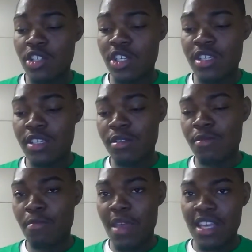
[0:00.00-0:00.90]
just
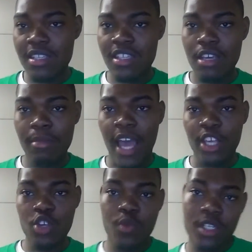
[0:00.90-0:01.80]
to make it seem
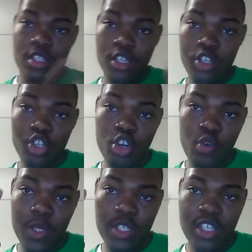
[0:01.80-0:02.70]
like you was
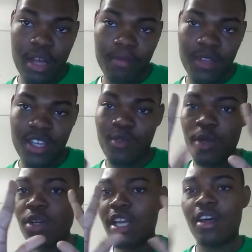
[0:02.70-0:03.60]
doing something.
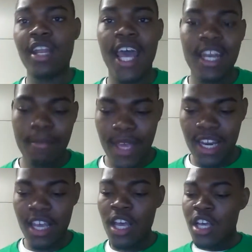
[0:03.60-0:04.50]
We'll get on that in a
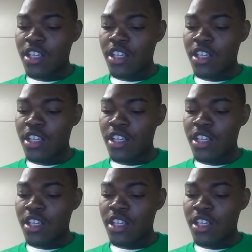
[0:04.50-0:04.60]
minute.